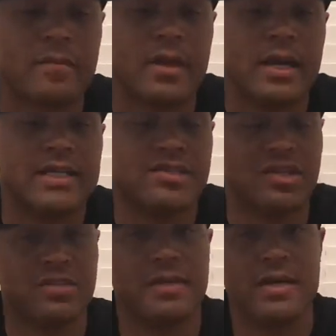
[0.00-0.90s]
It
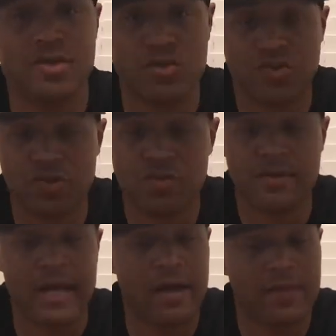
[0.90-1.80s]
took some getting used to.
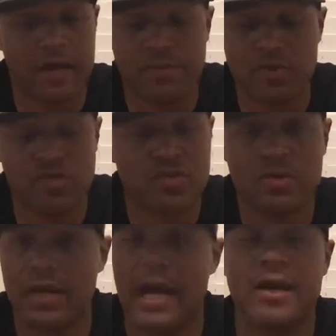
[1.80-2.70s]
Now that I'm used
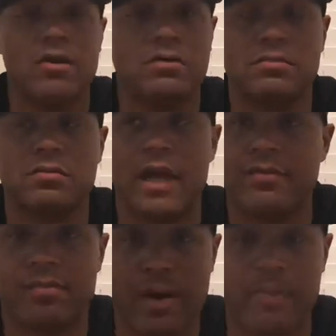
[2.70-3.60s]
to it, I don't have
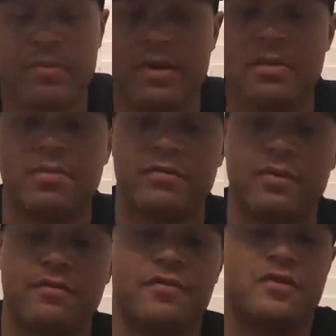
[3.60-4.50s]
a problem with it. But for
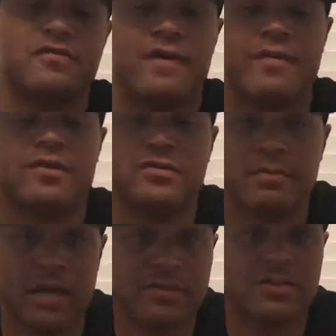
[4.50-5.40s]
the first 500
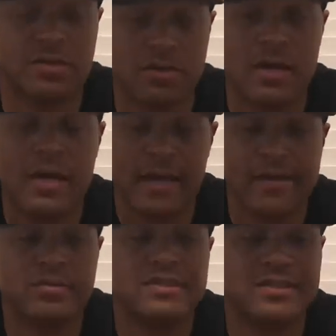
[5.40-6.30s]
miles or so, it
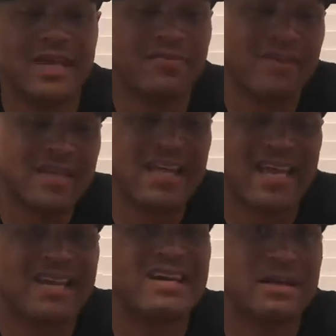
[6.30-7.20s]
was definitely a
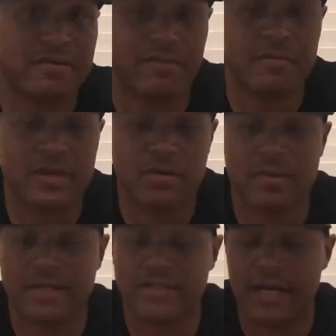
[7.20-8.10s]
con for me on
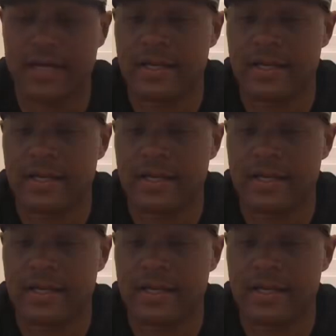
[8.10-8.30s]
my side.